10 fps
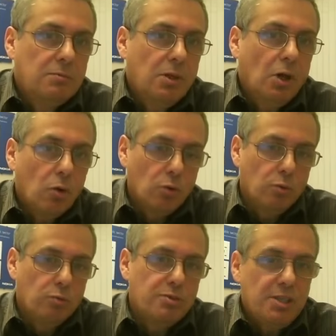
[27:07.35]
the
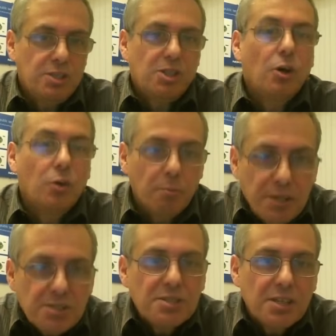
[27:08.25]
whole TCO, the
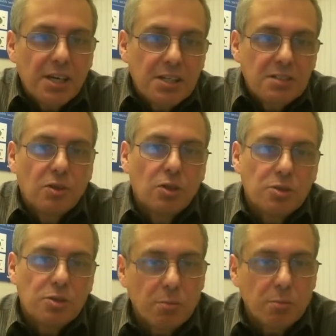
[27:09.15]
business case for
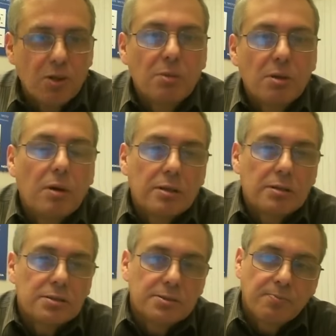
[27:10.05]
those deployment
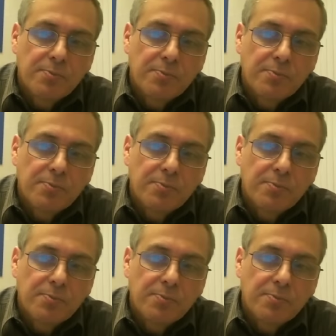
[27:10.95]
models.